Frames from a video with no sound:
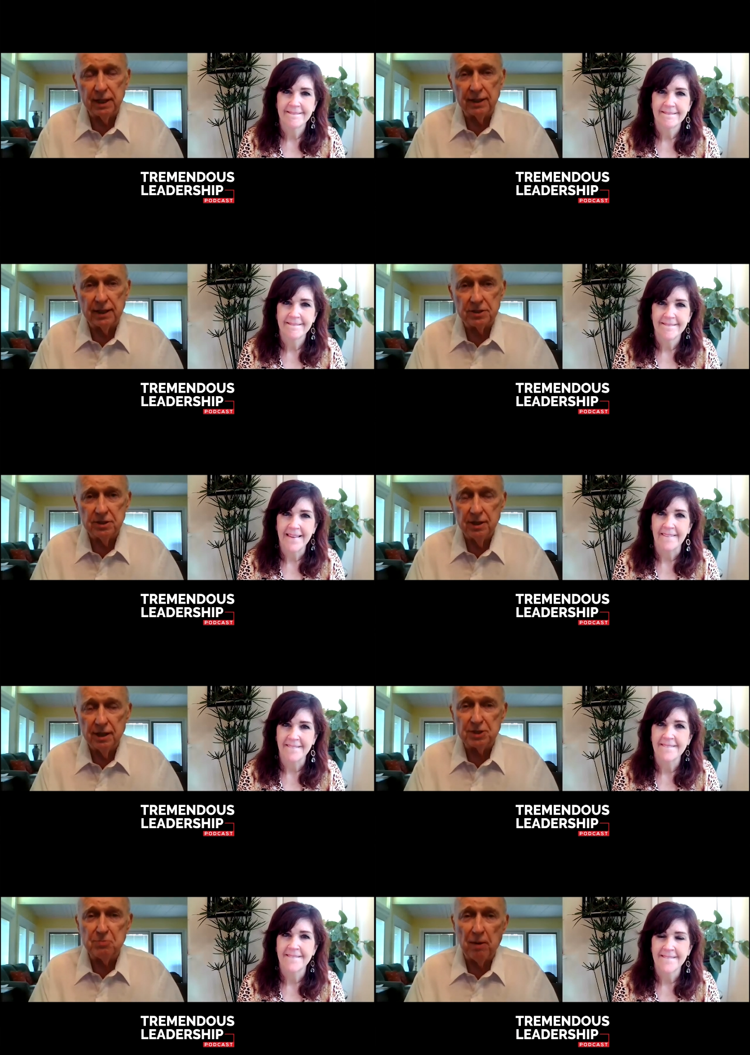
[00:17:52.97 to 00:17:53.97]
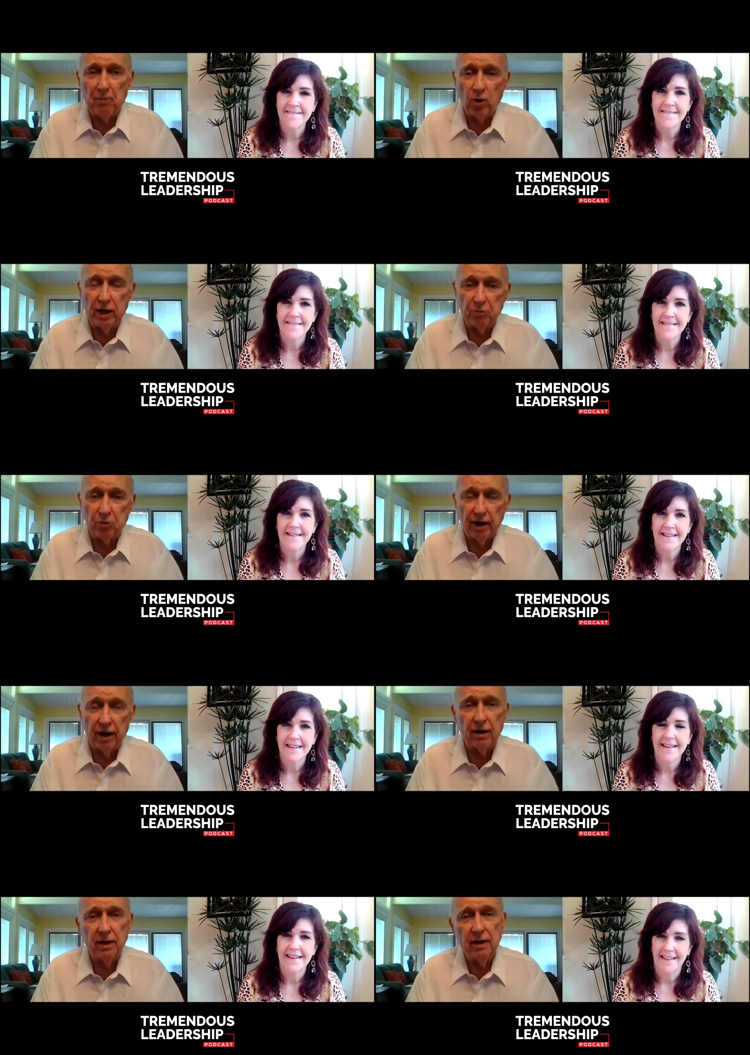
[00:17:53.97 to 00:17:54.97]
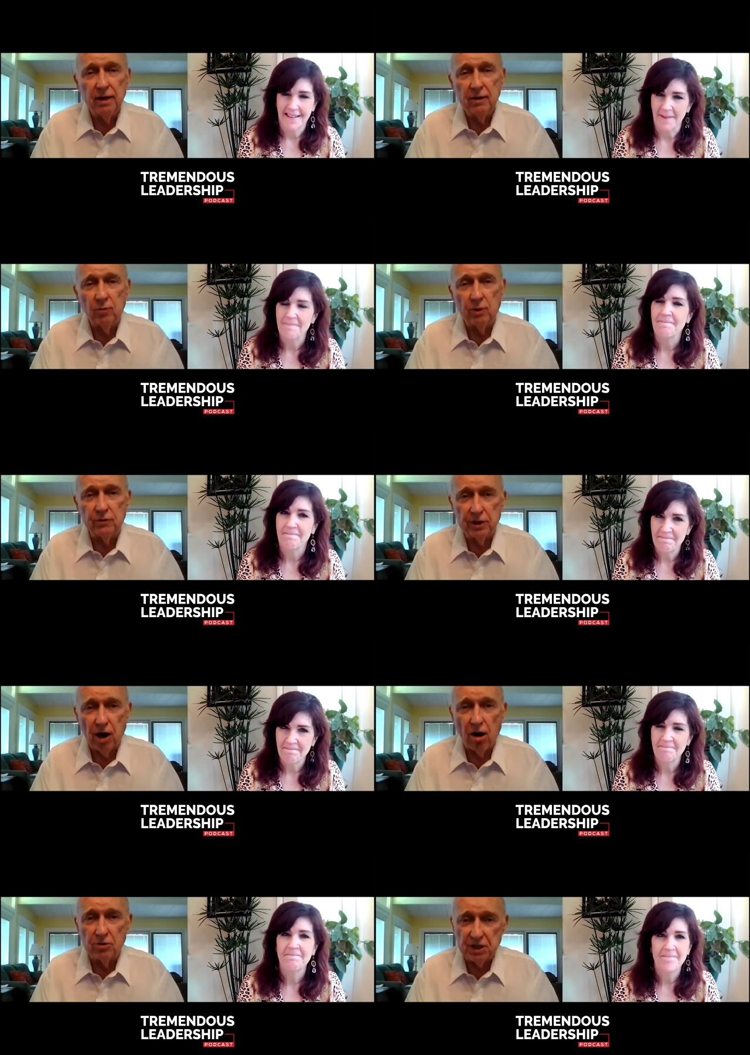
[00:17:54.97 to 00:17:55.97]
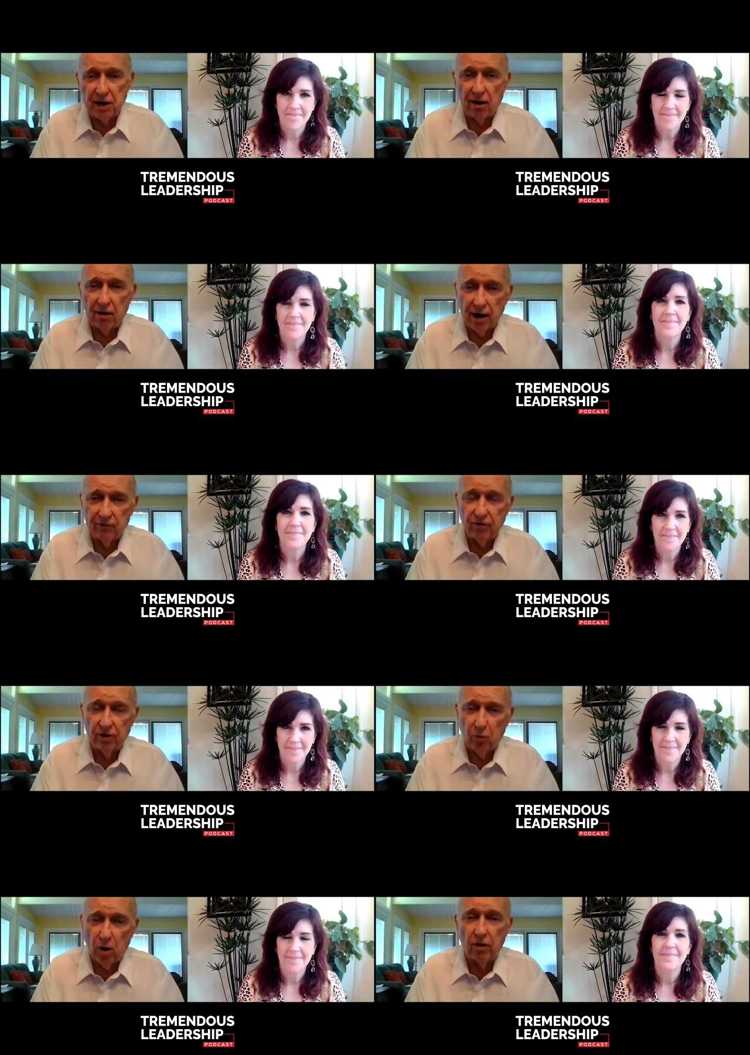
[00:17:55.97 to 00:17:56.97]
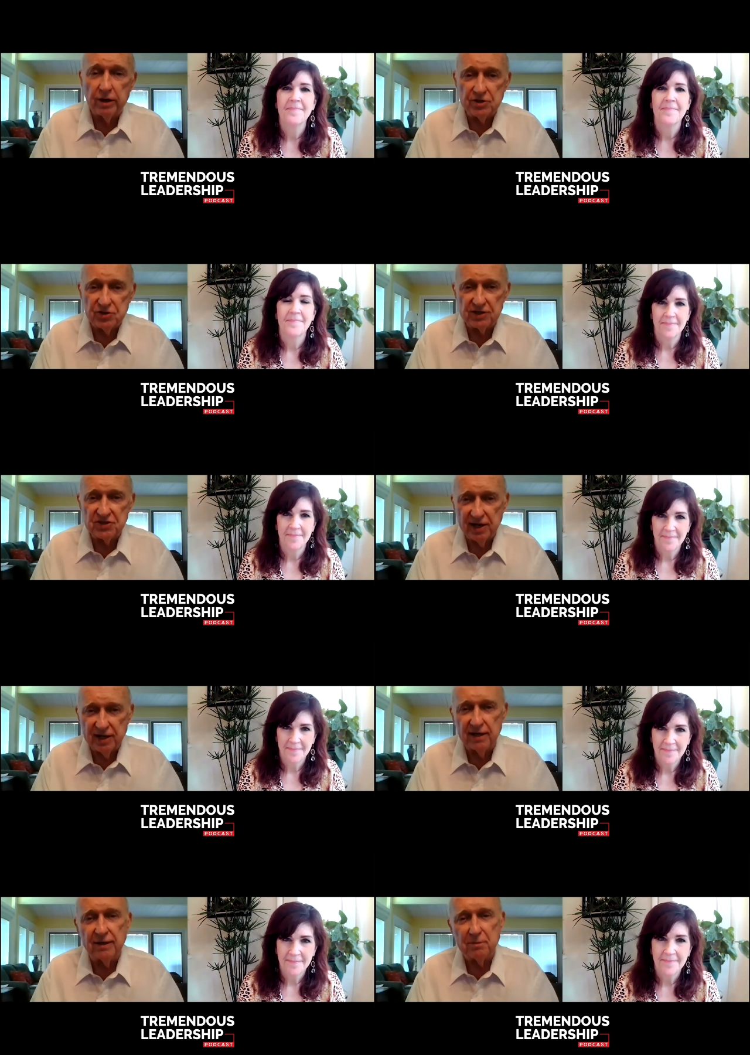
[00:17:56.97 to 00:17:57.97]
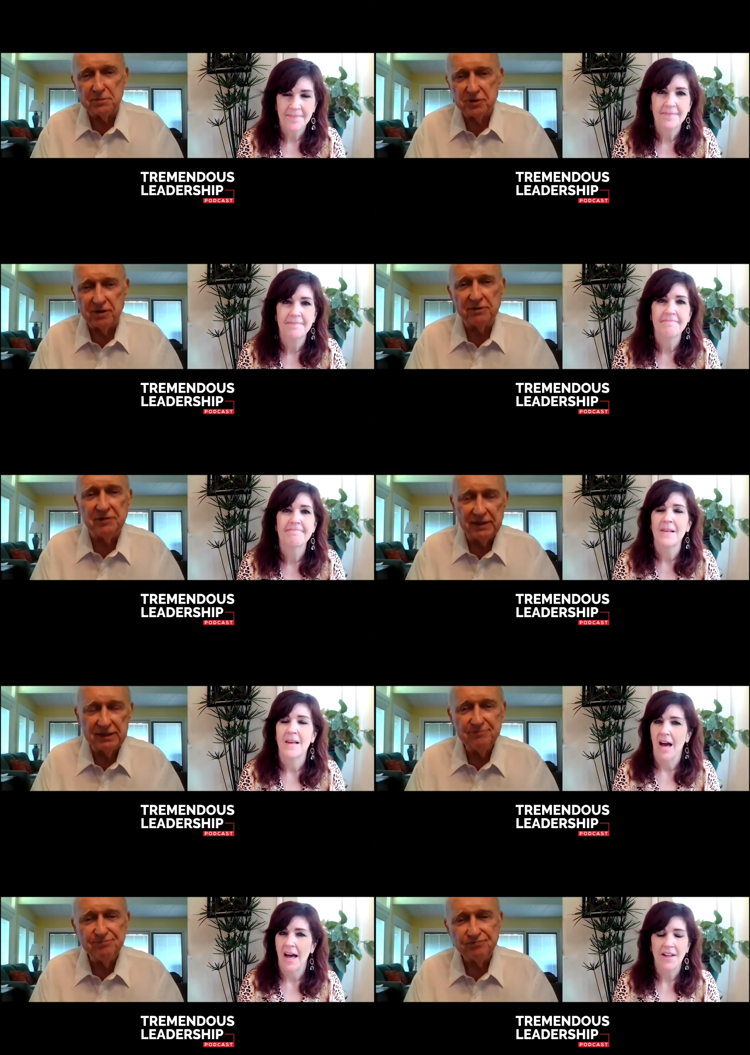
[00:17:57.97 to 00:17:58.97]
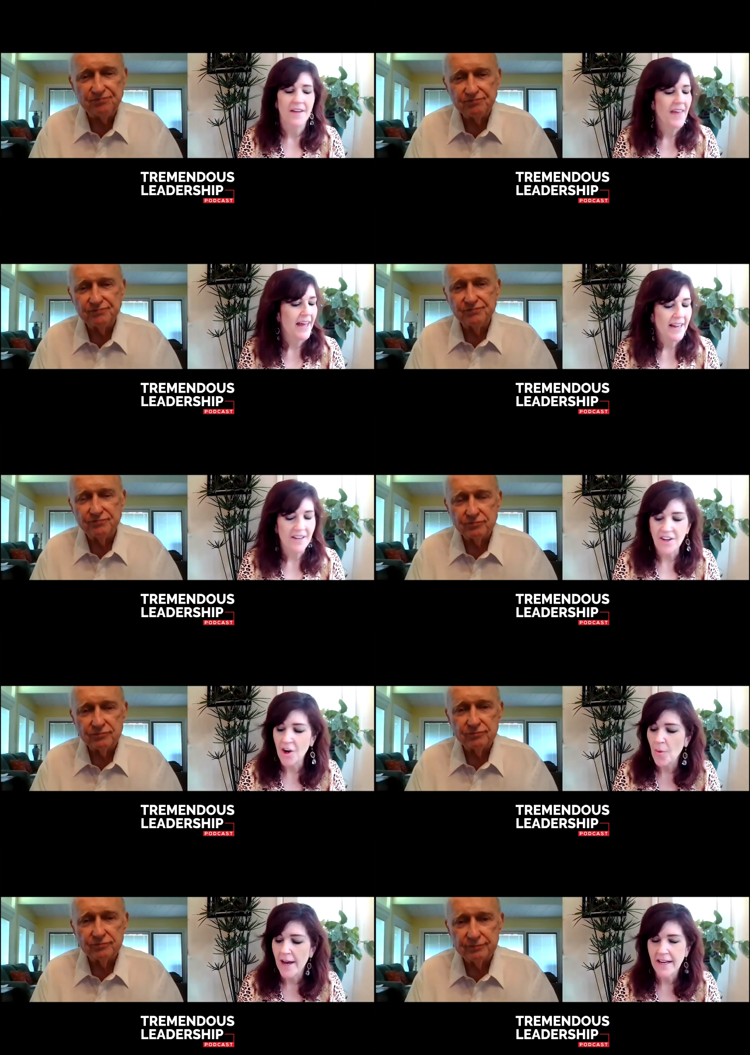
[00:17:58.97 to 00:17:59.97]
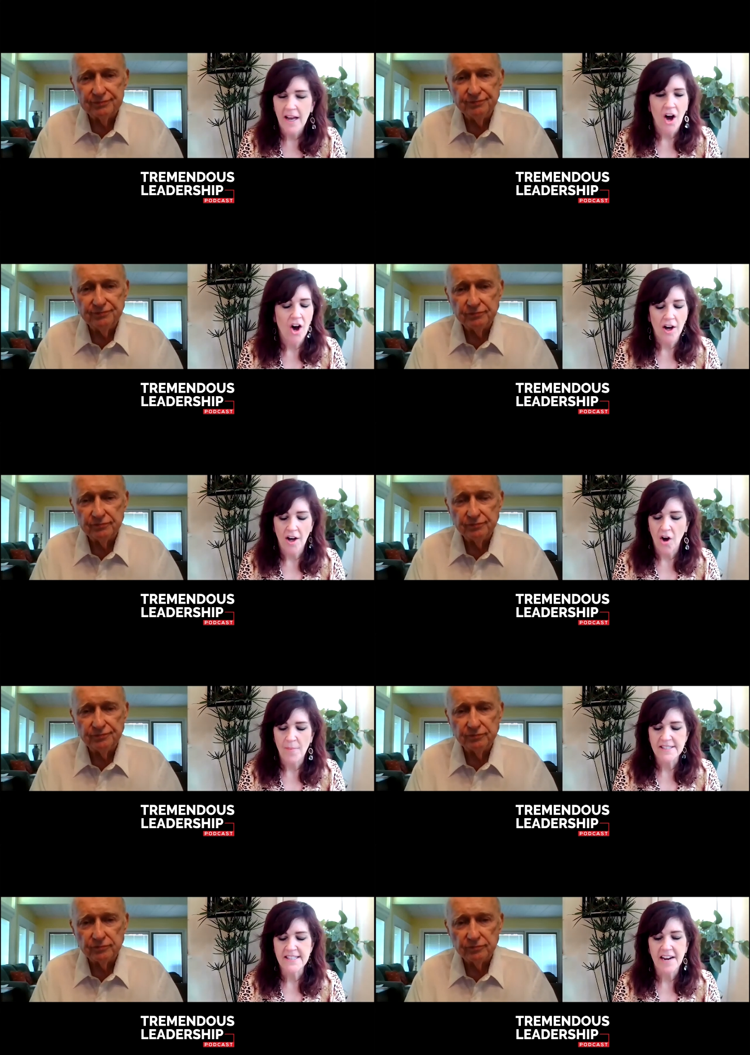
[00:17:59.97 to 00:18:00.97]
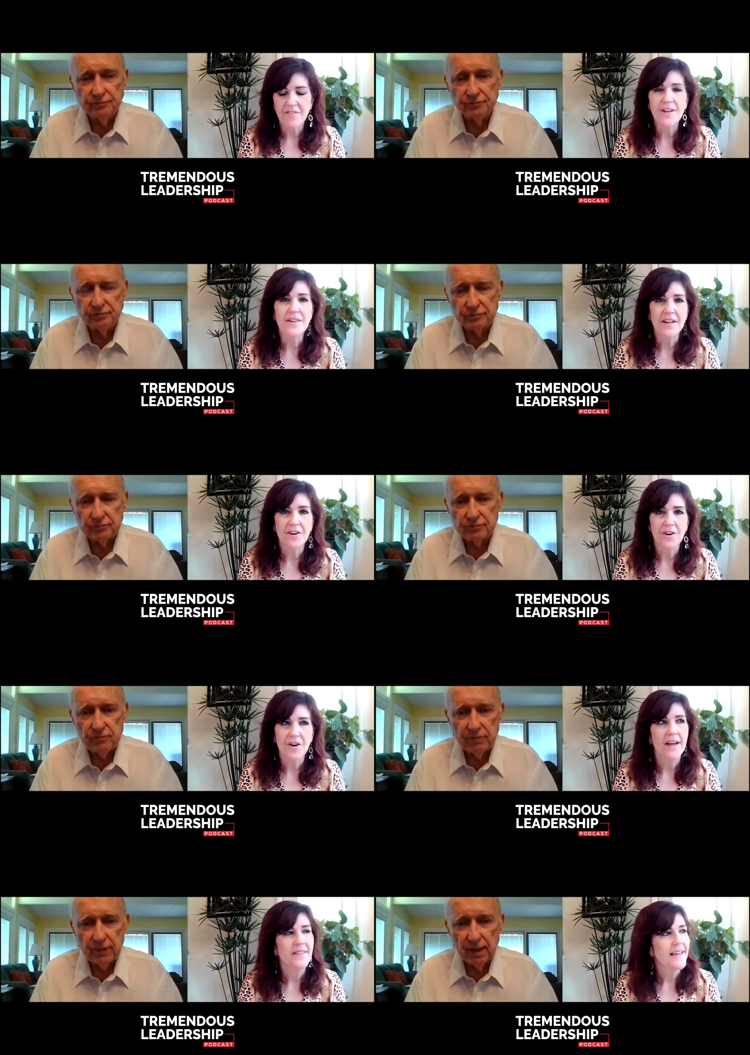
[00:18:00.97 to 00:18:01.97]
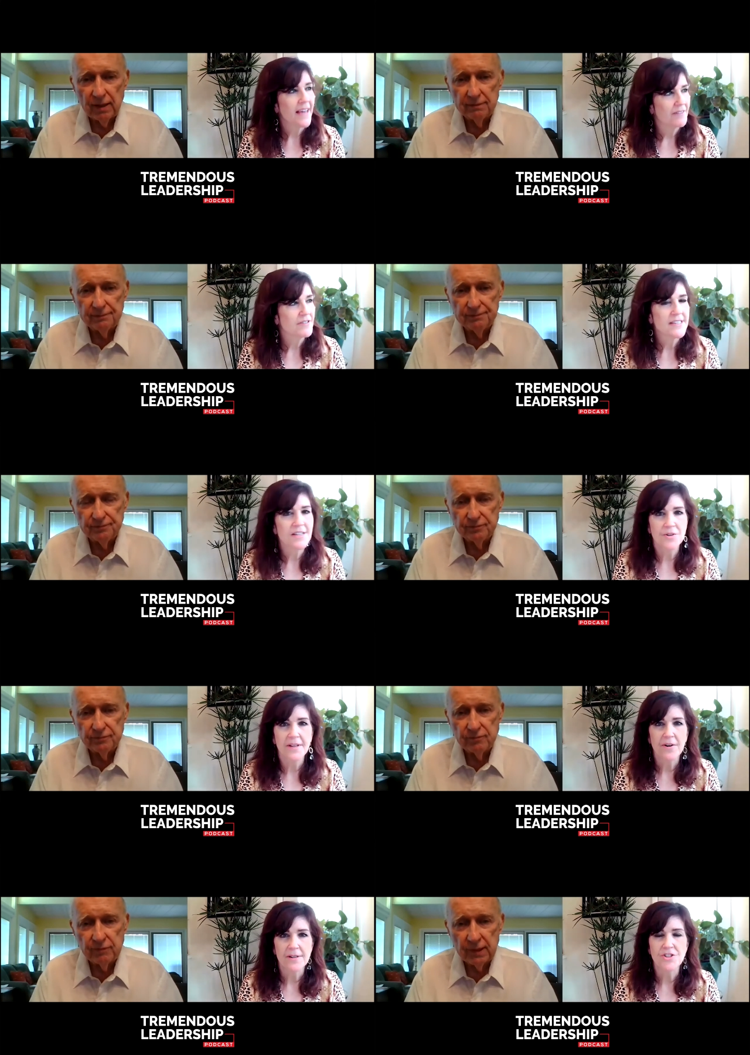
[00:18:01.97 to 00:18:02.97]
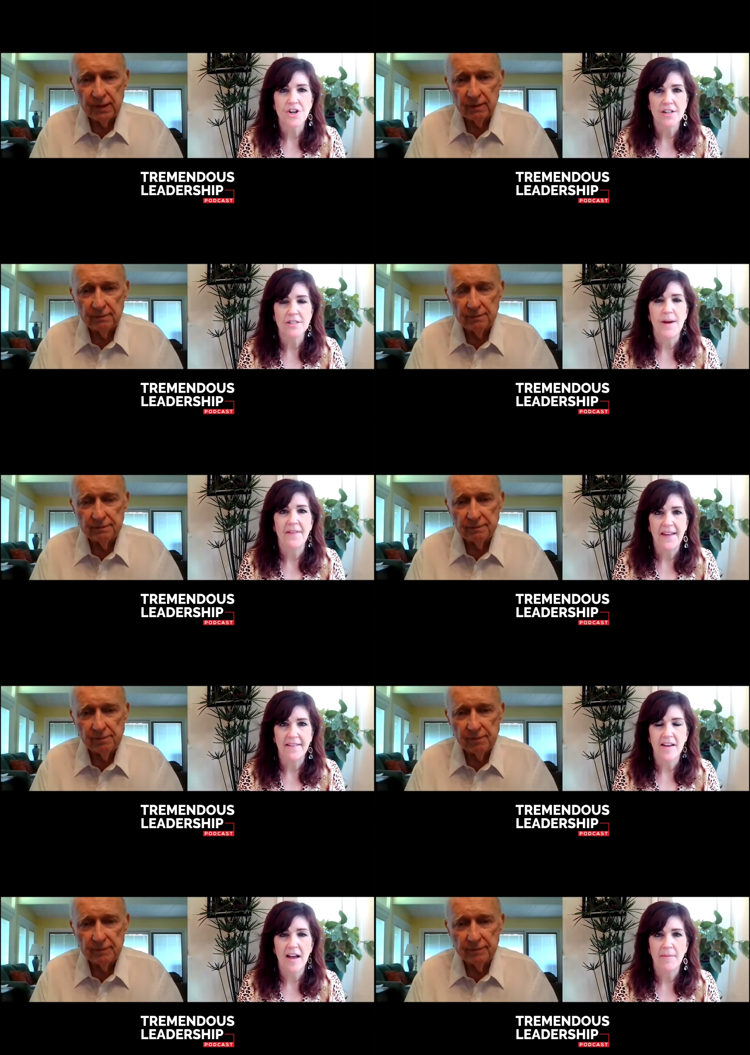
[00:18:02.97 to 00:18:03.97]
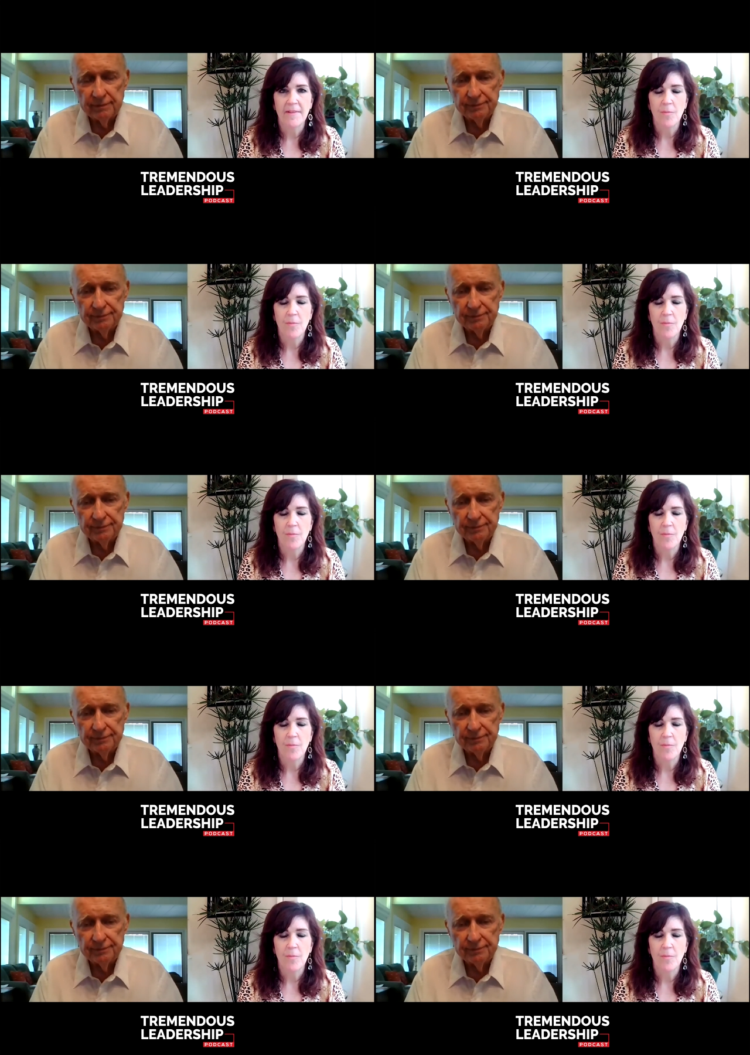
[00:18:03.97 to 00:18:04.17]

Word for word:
Speaker 1: And that's my morning prayer when the dogs and I are out for a walk at 6 a.m. So.
Speaker 2: I love that. And you know what? Almost every leader, I think every single leader has talked about that time in the